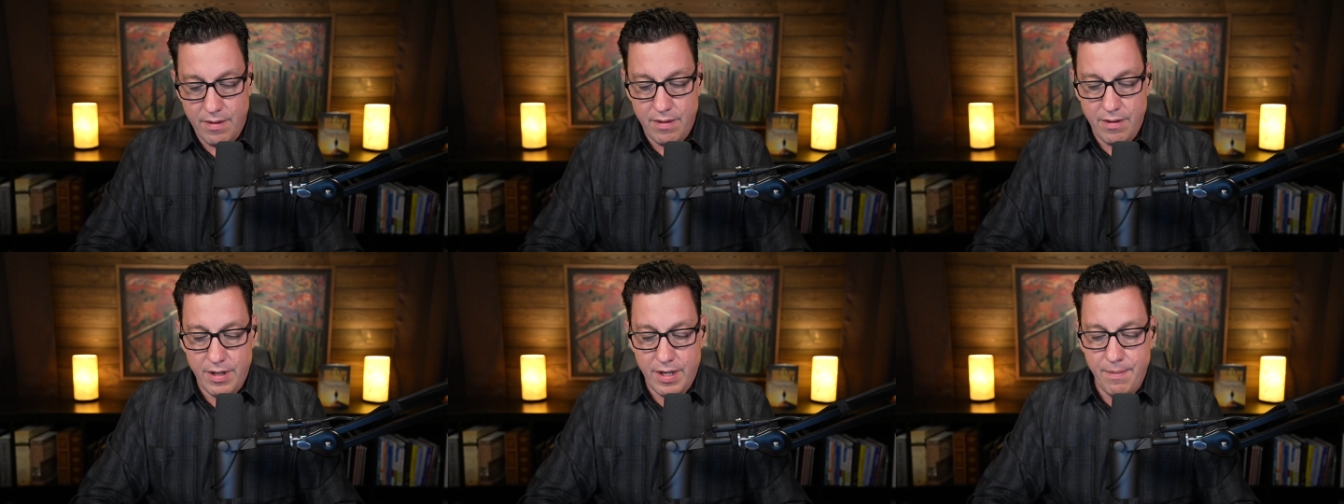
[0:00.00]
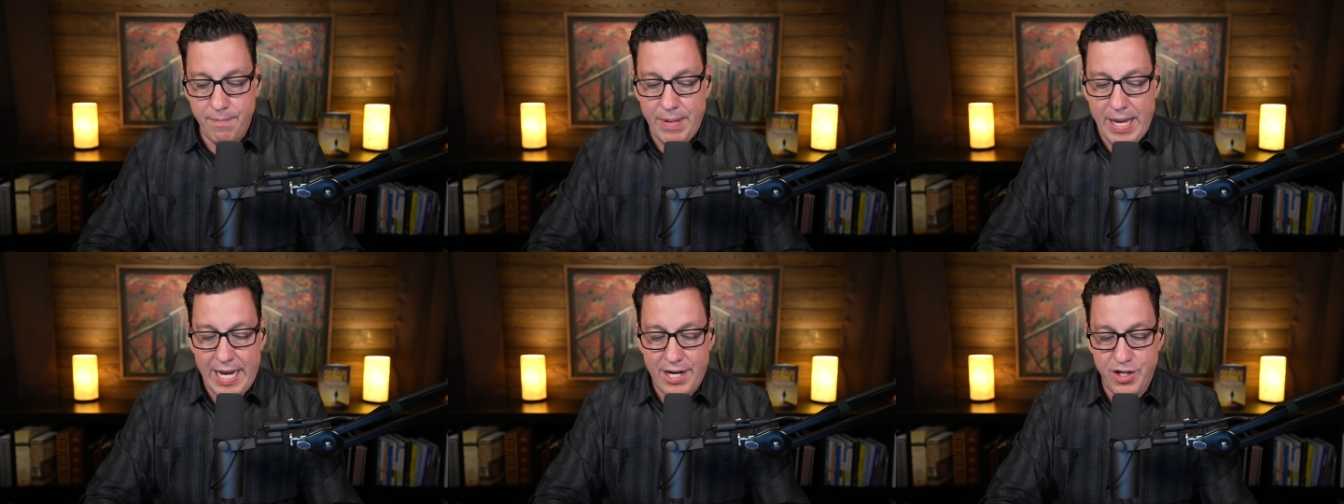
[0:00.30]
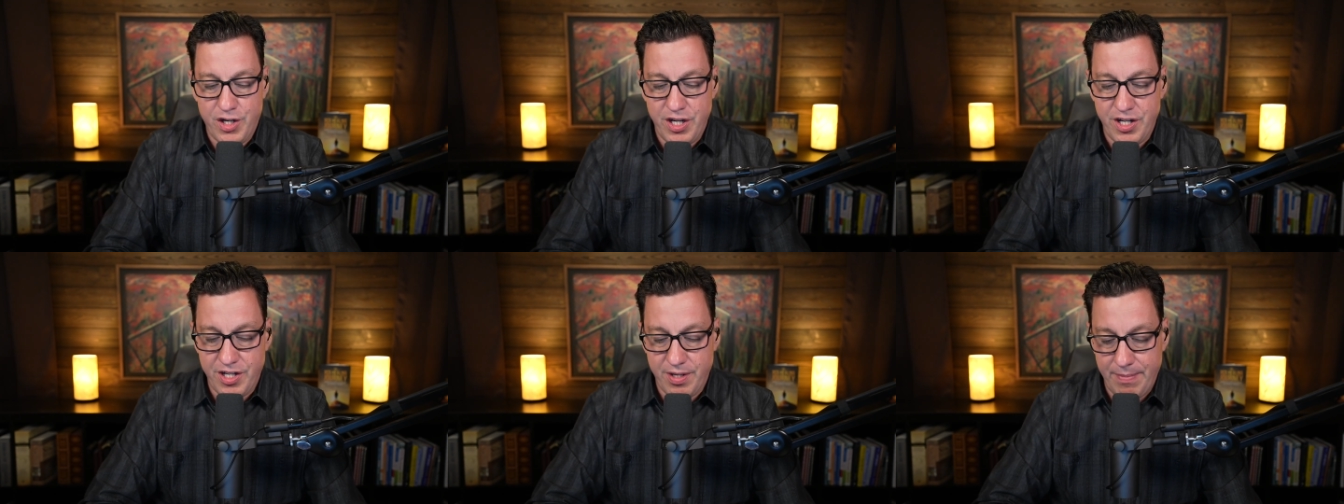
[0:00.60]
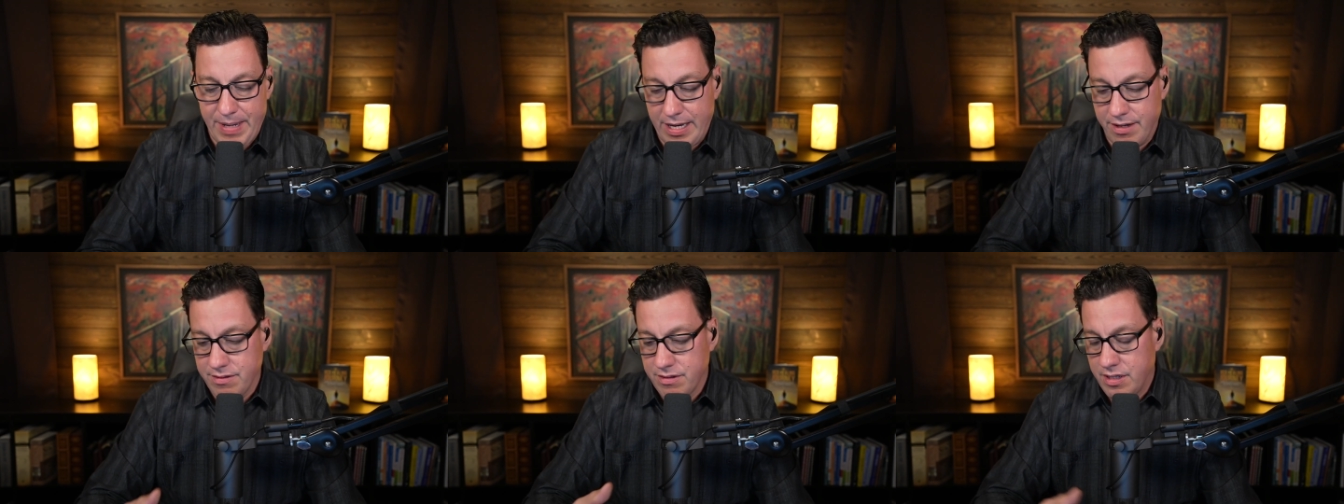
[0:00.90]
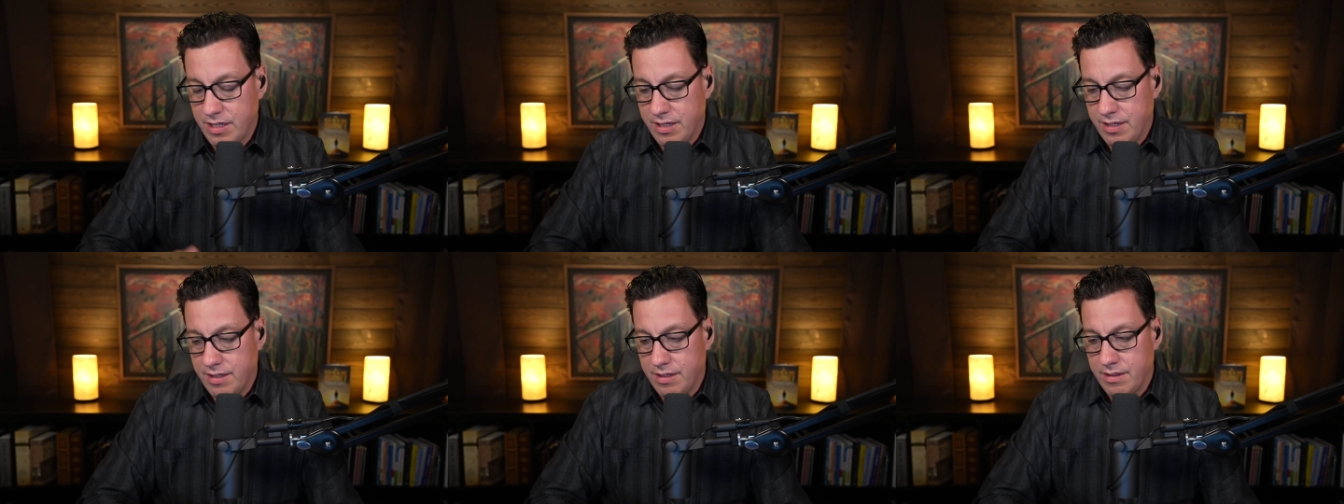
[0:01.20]
Compassion is about
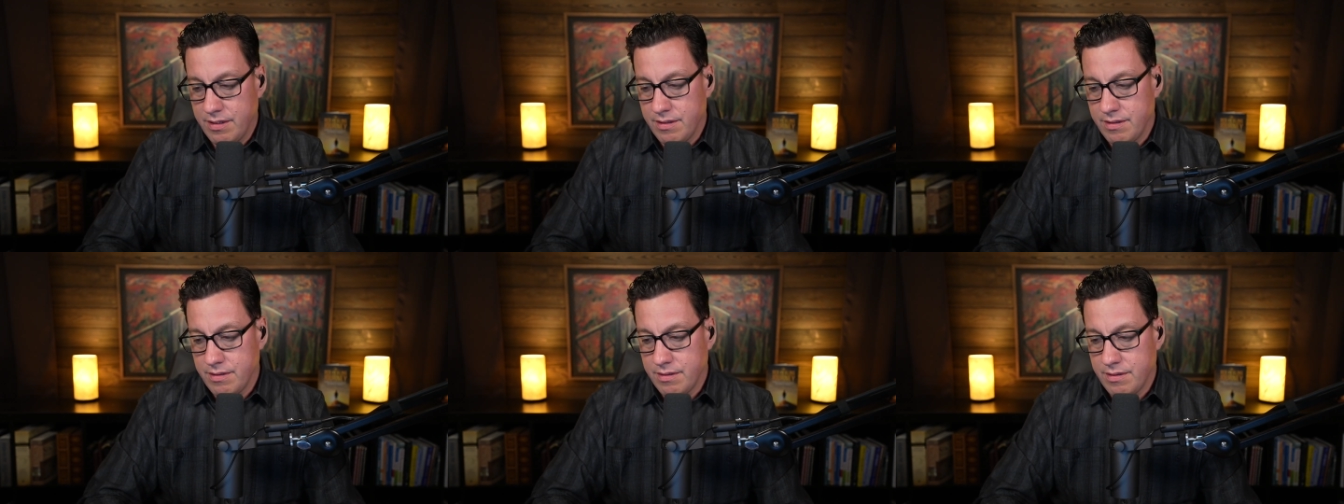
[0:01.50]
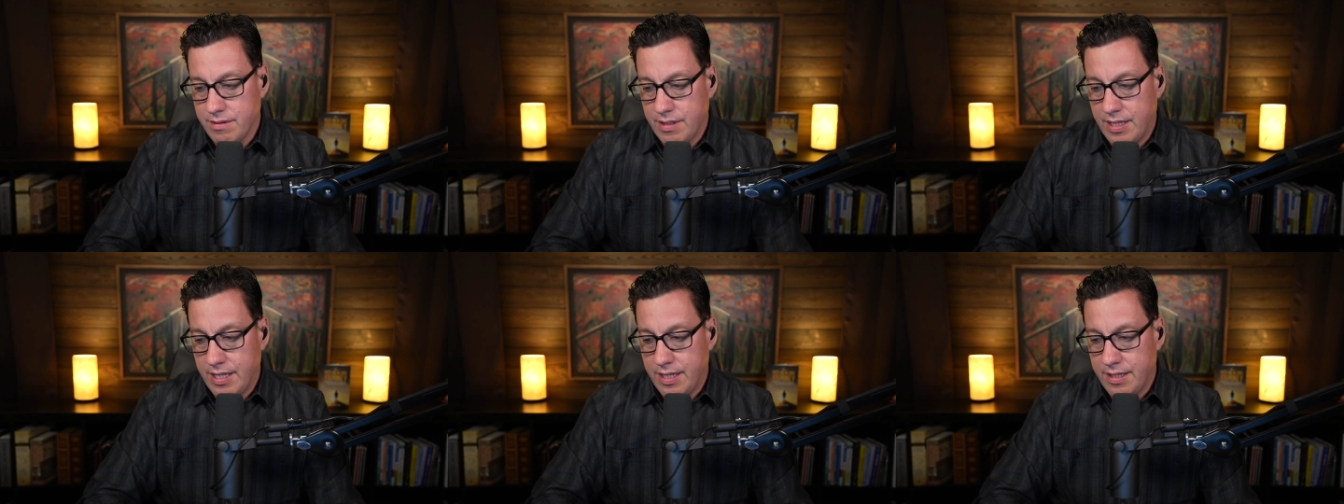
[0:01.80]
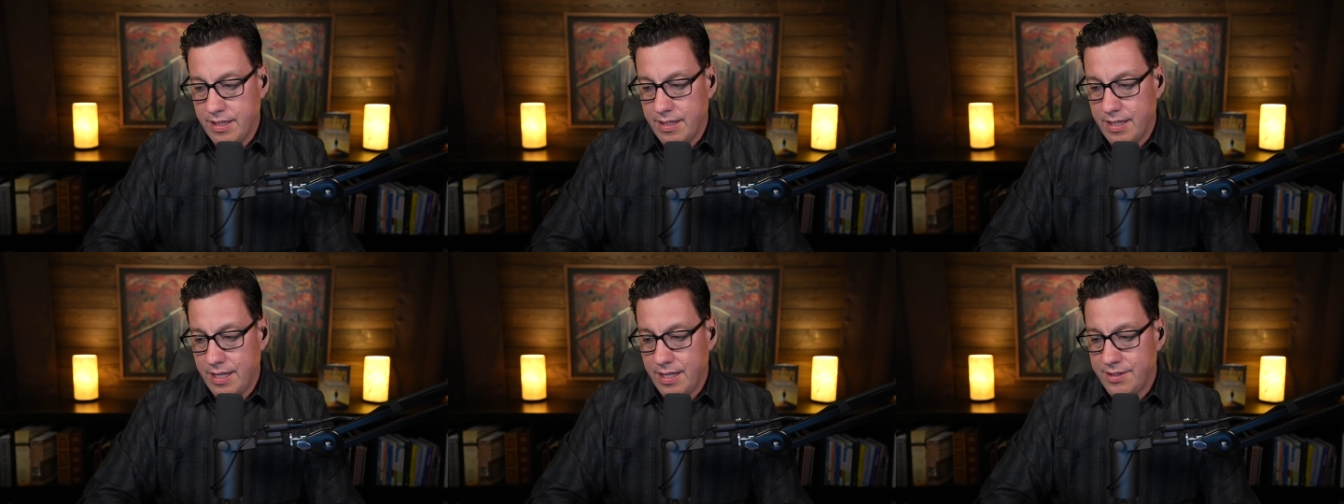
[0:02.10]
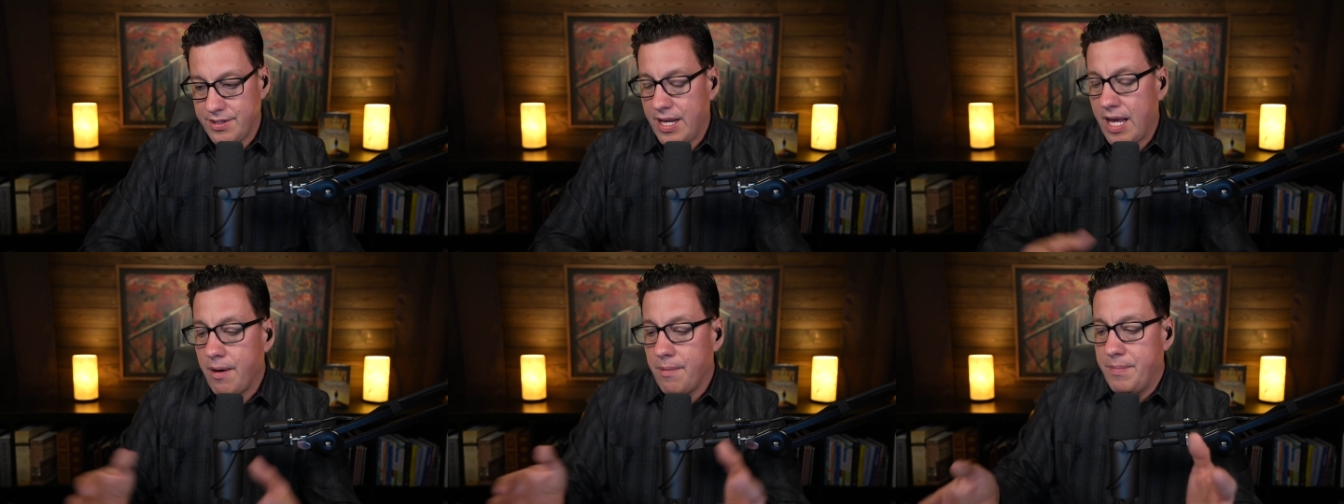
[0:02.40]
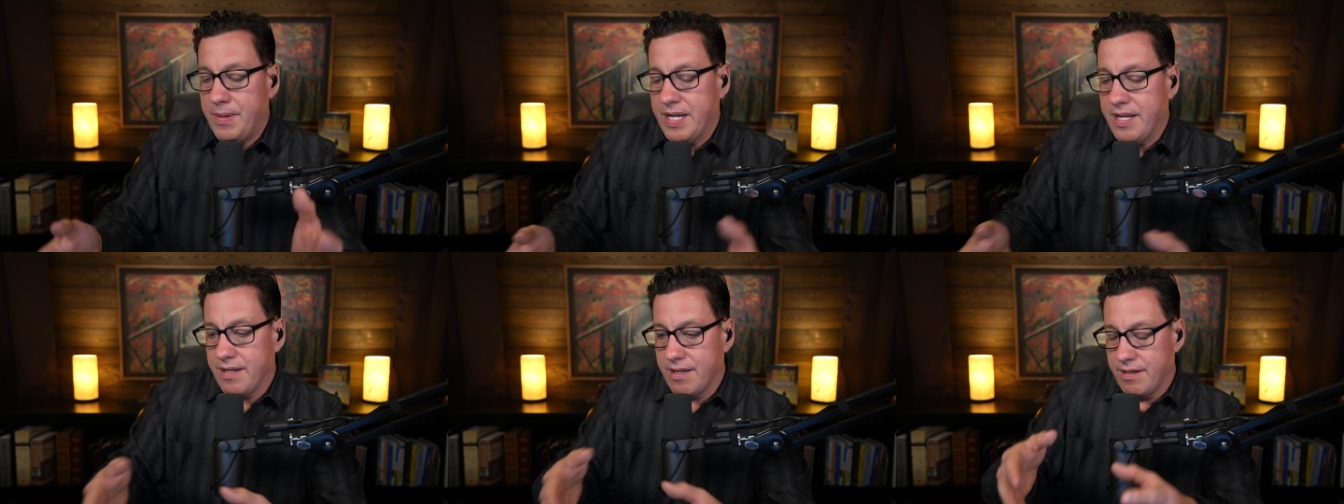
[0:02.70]

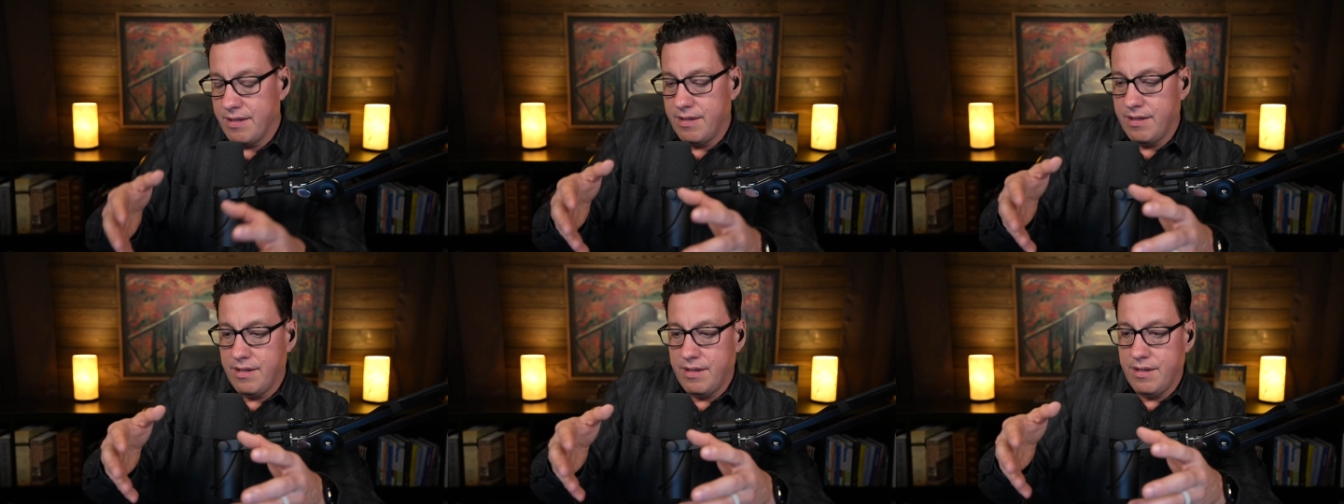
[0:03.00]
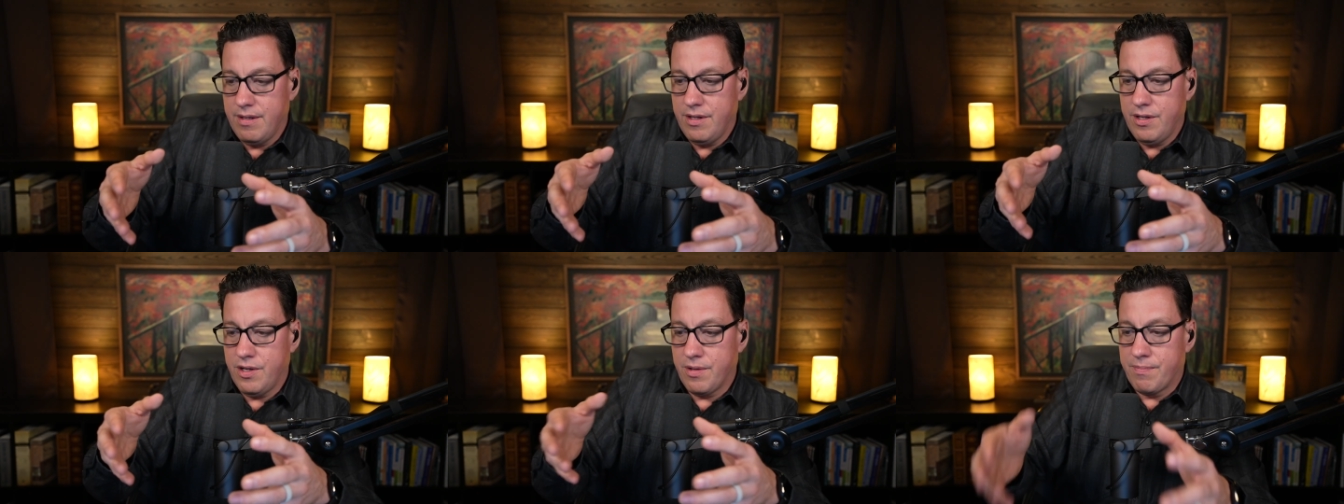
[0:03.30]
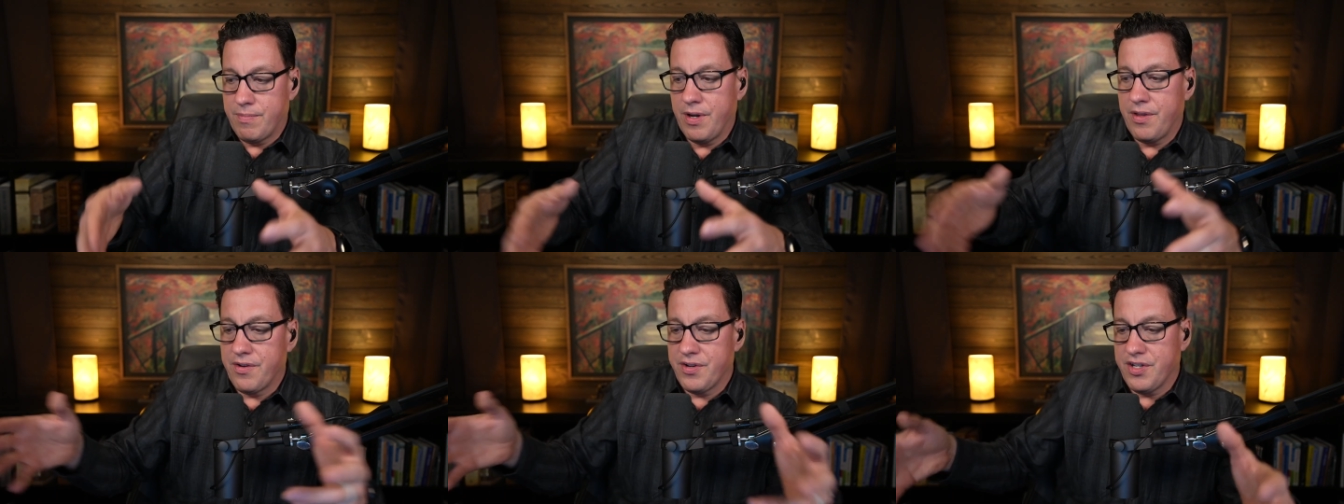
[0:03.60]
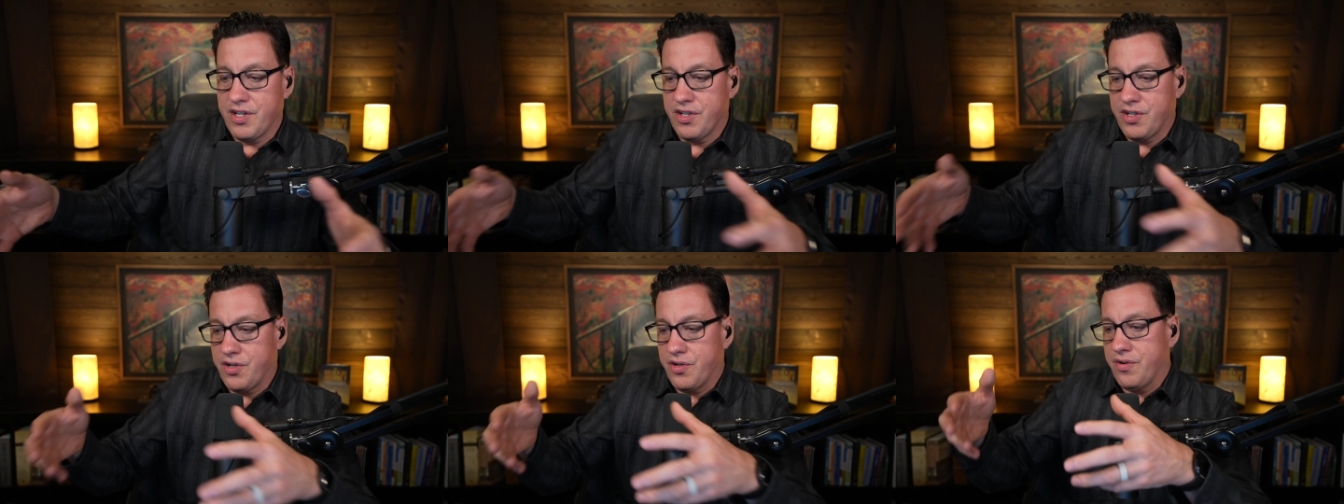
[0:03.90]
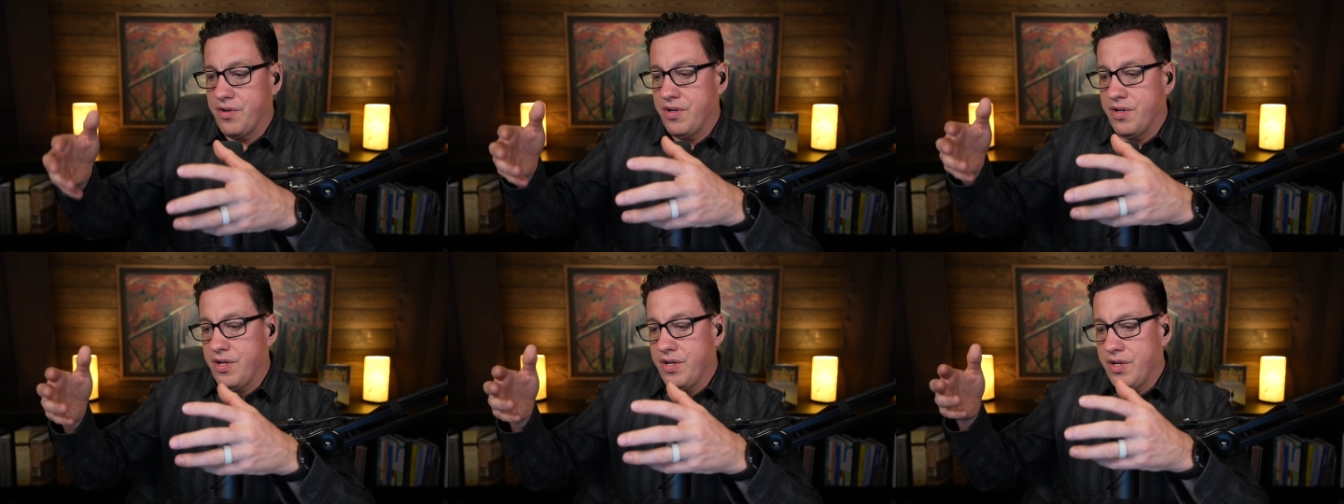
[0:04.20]
helping your brother, sister,